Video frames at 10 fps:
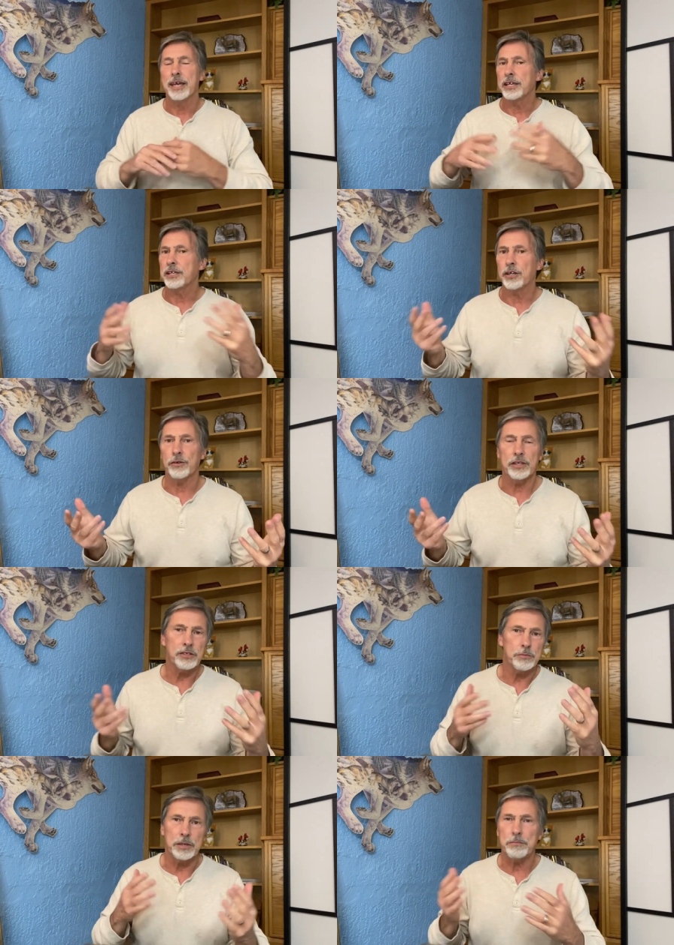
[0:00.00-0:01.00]
you know, there
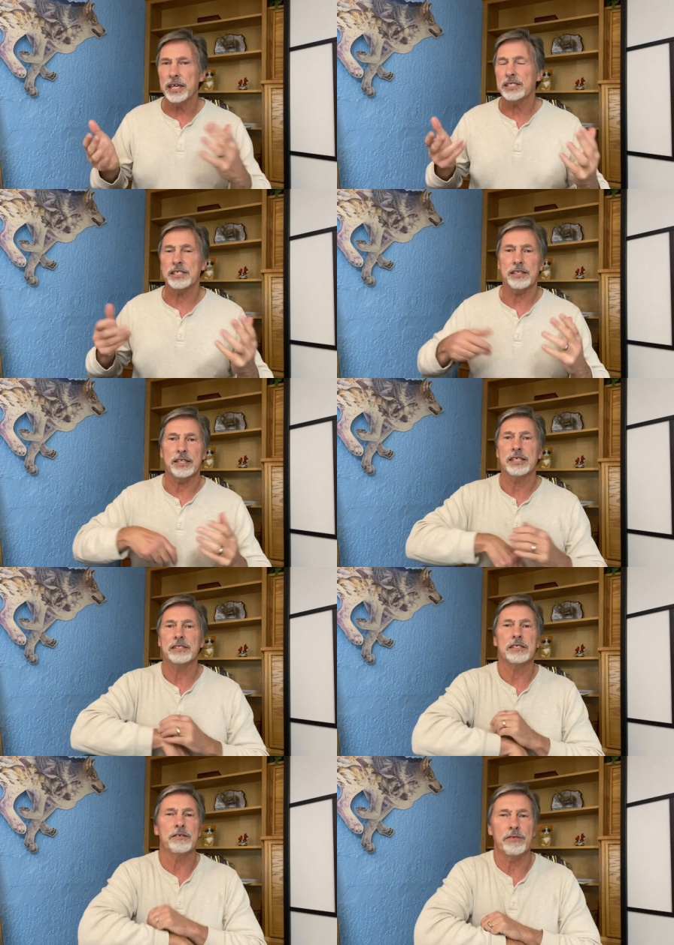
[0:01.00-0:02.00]
could be basic things
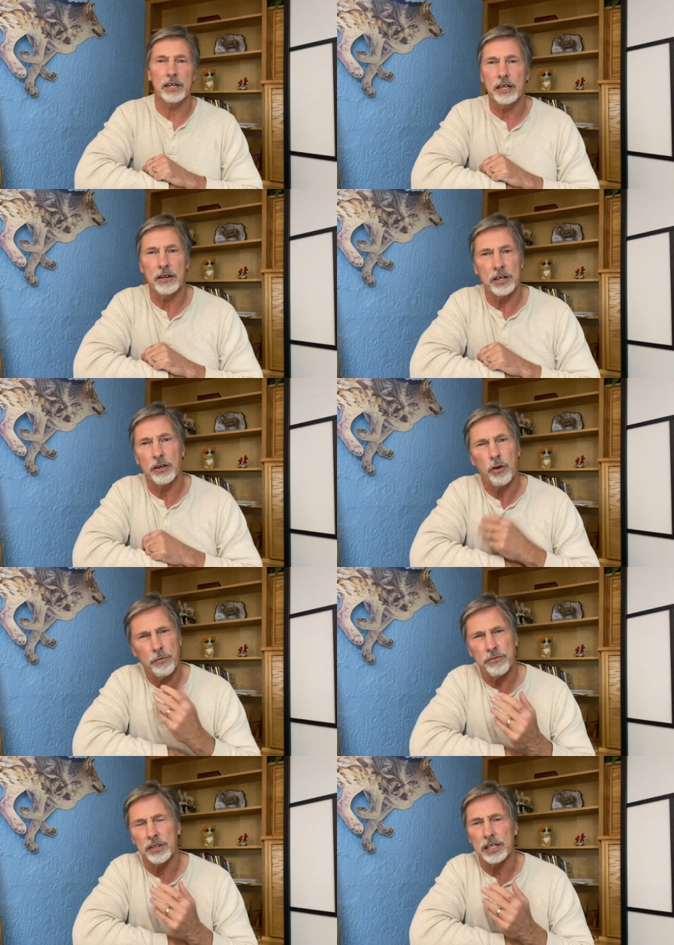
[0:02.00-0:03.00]
that a veterinarian,
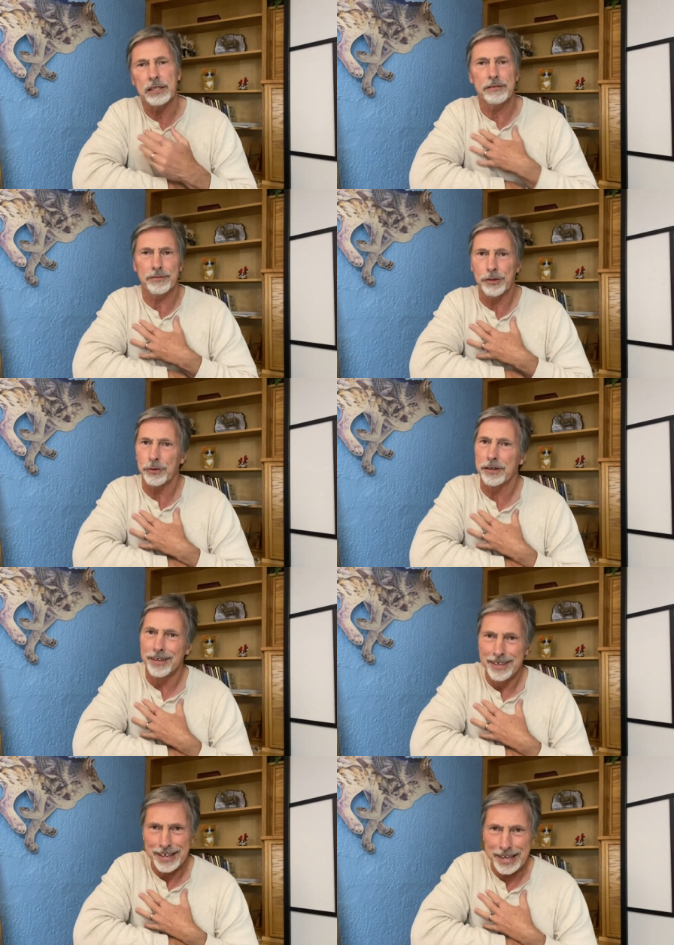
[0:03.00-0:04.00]
hopefully, if they were
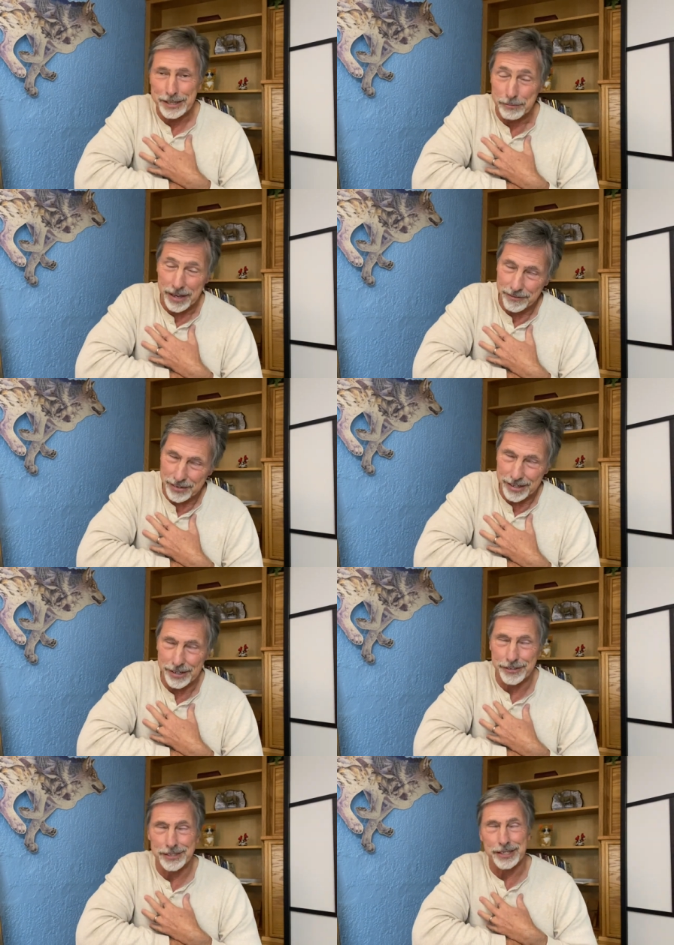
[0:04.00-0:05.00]
any of my
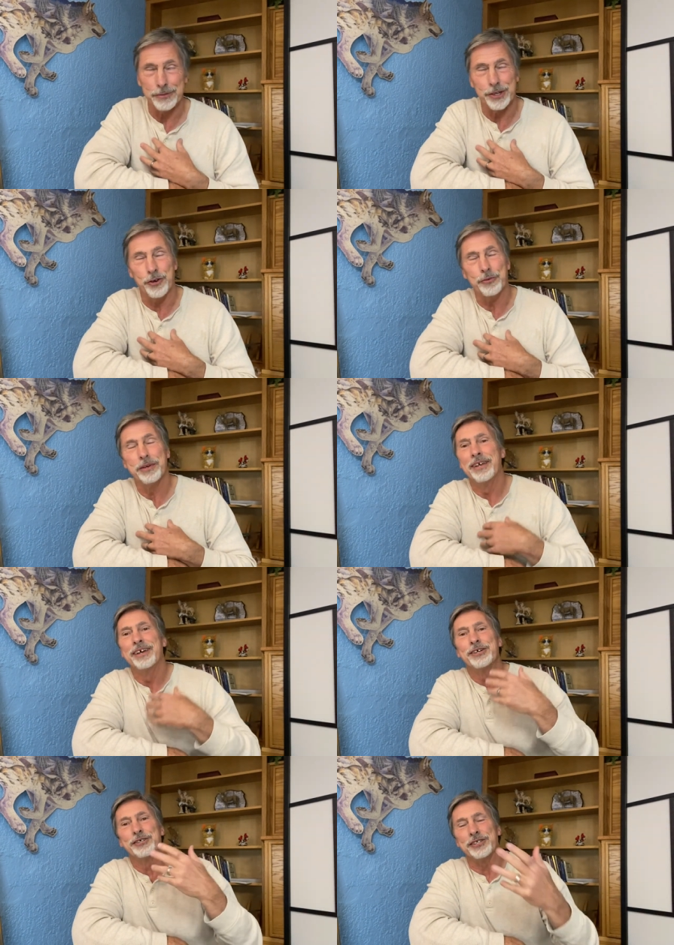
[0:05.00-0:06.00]
veterinarians, I would hope,
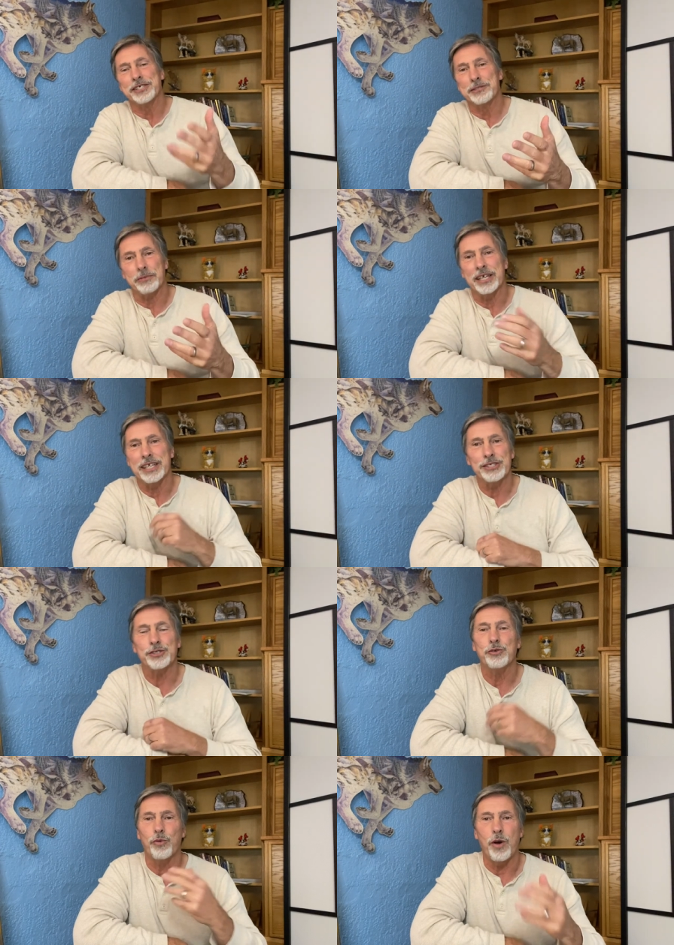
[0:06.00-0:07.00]
could explain as
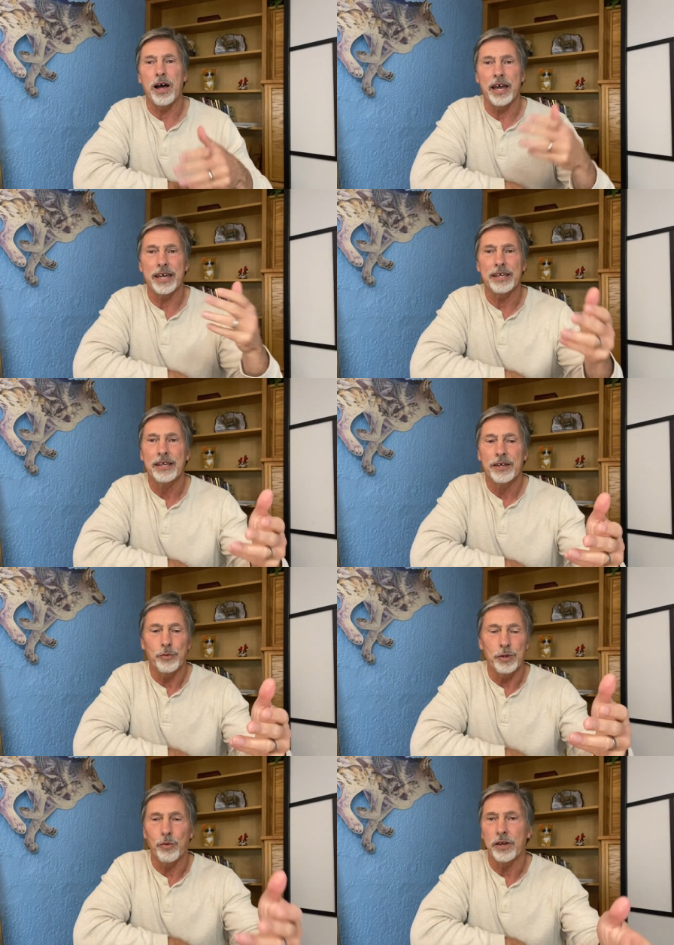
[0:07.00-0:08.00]
to why
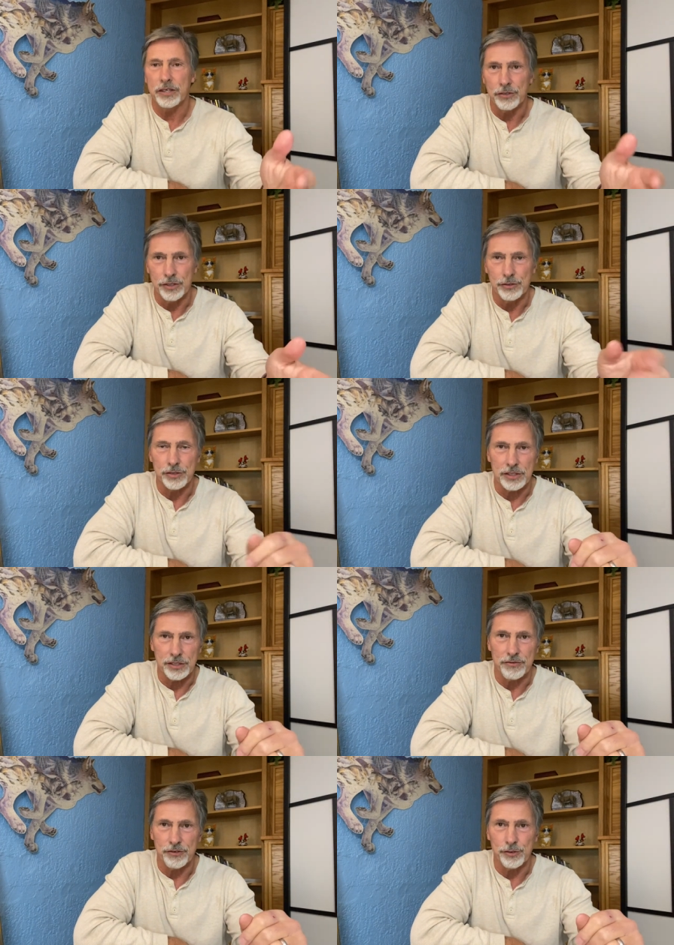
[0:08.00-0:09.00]
we want you to use this
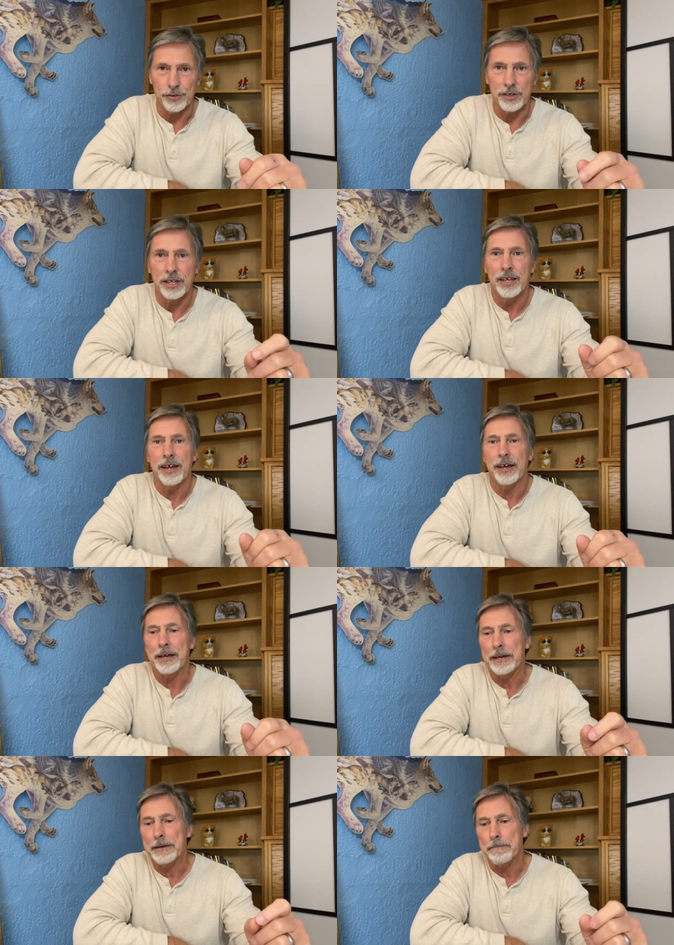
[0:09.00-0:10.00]
food.
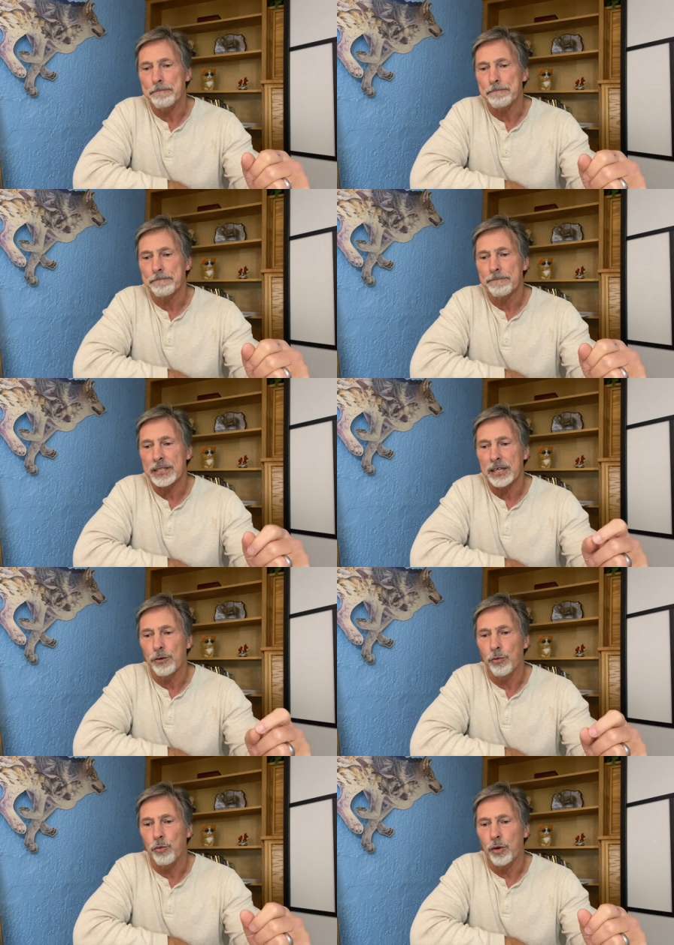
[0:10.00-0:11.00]
Um,
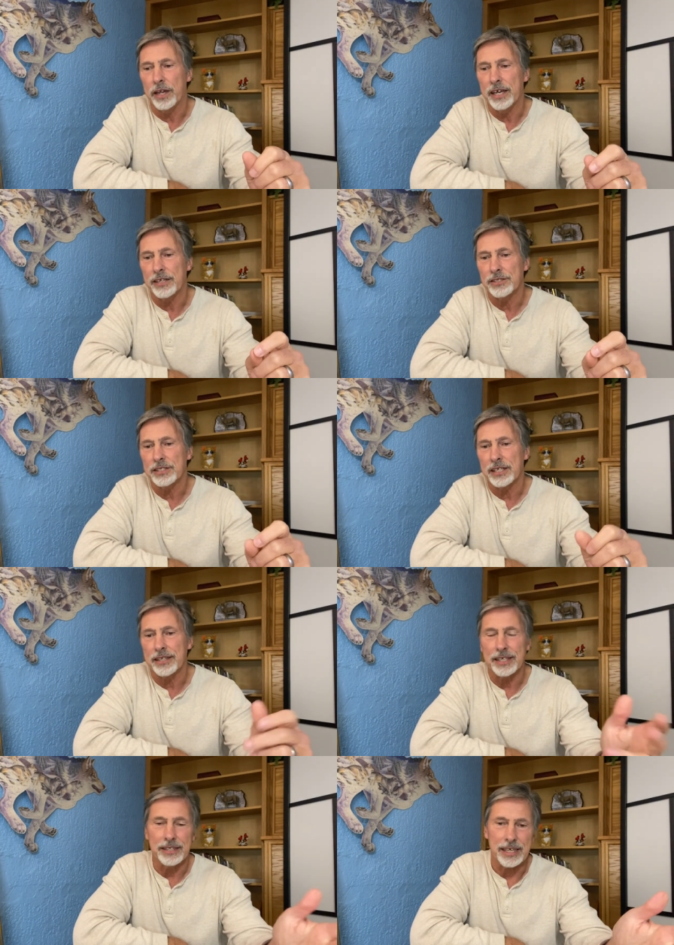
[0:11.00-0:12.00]
what else? I
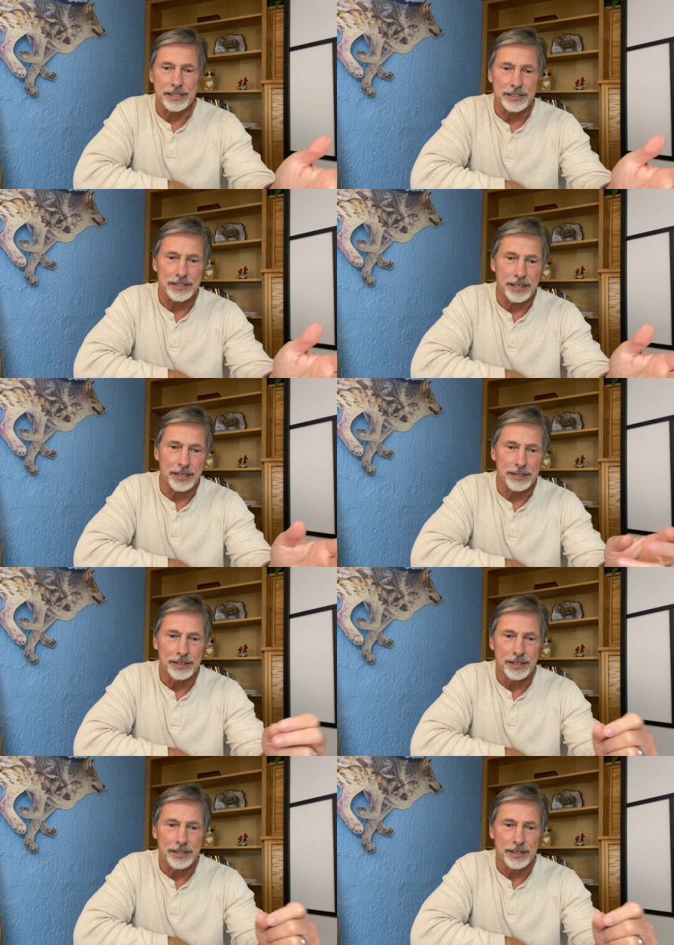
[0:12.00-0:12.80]
think that's... Uh,